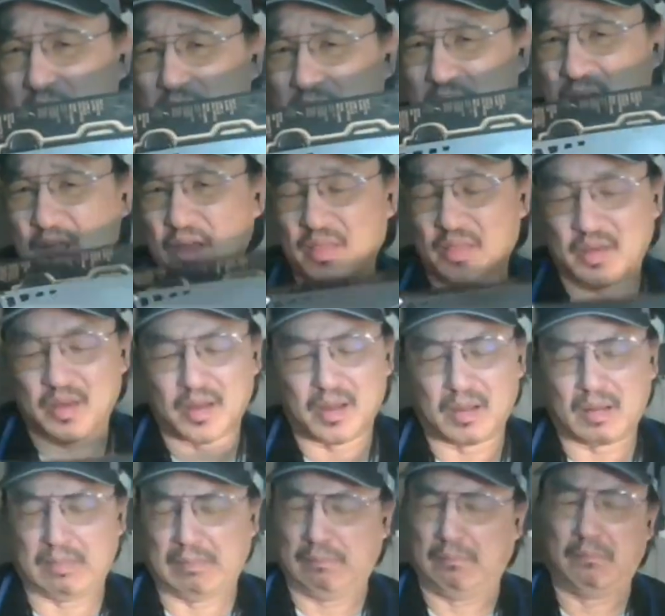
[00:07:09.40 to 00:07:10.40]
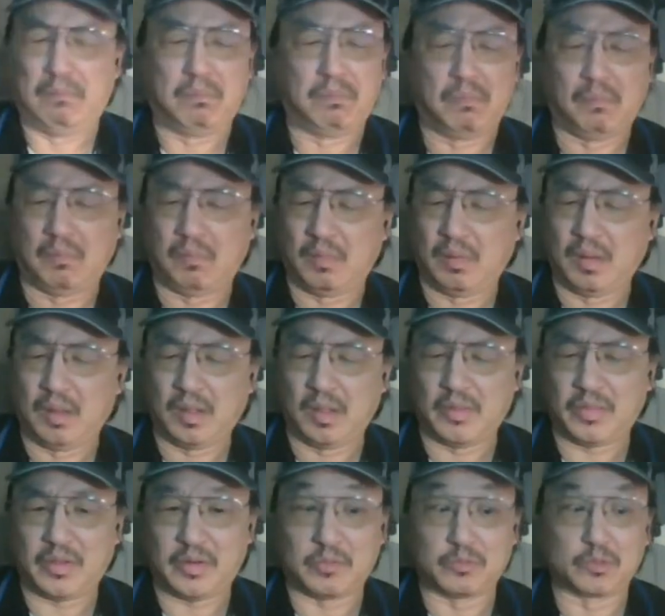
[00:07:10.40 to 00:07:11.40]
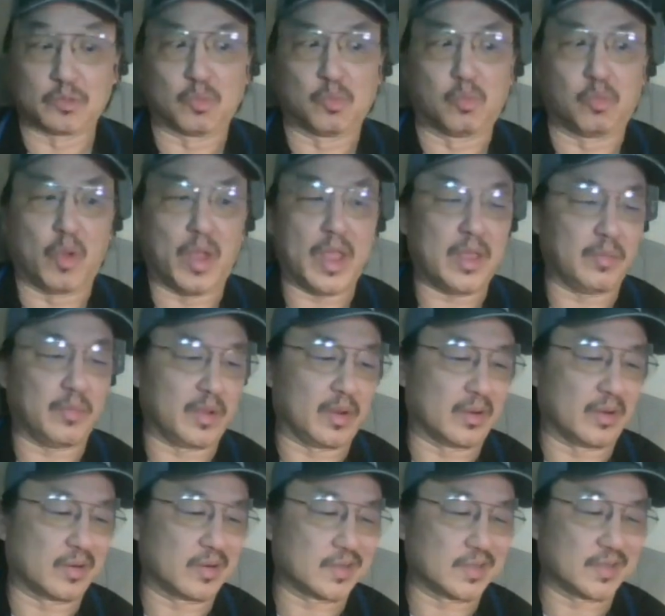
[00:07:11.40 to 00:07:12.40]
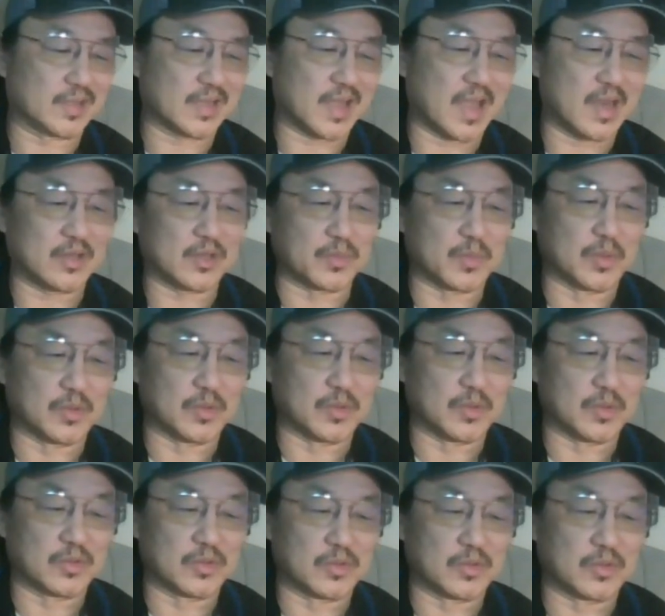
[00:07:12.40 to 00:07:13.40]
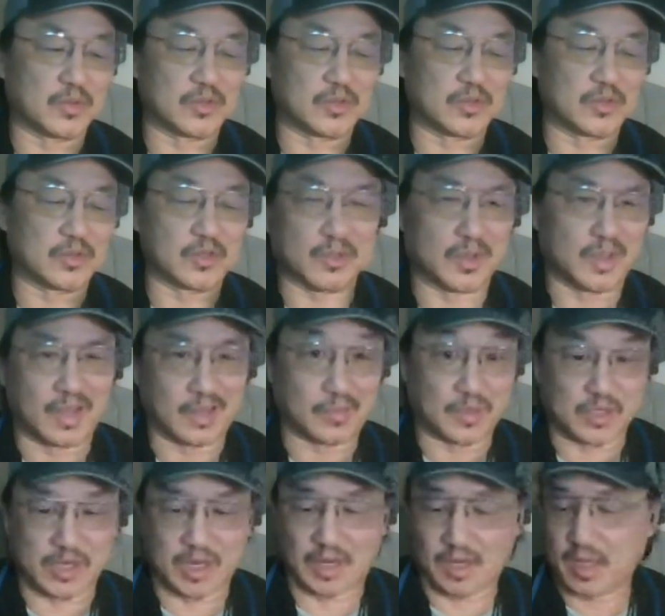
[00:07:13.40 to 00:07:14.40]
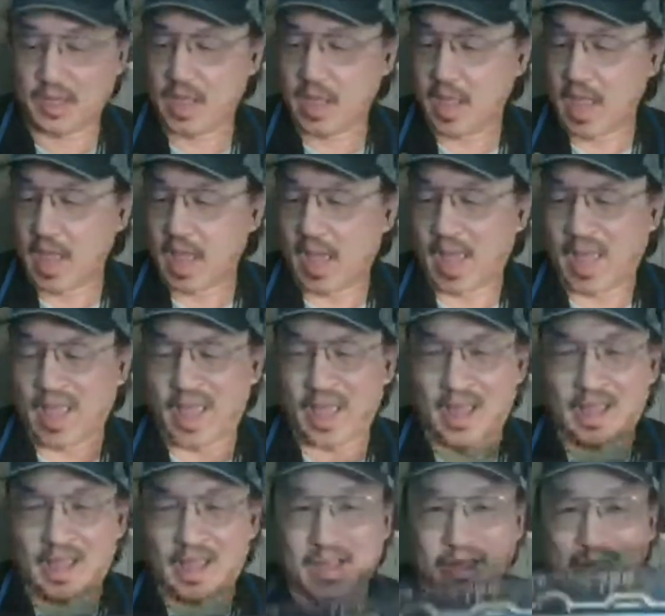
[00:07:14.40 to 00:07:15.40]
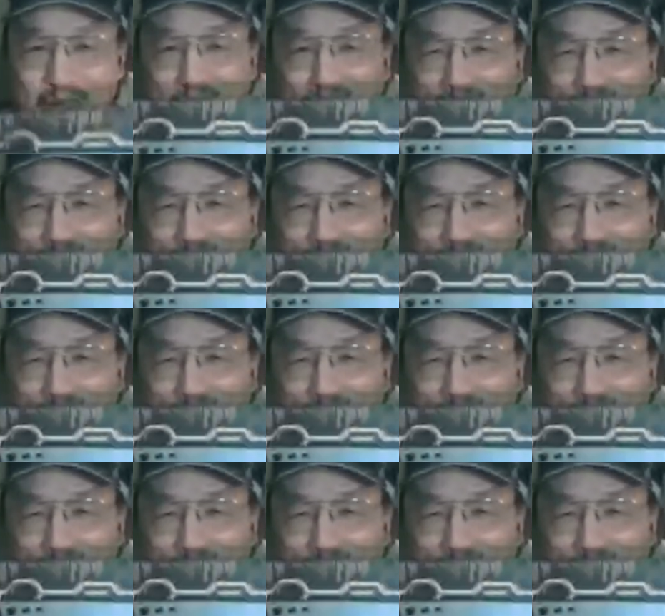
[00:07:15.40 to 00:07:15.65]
than I thought? I thought it was way bigger because it's kind of supposed to be like a machete. And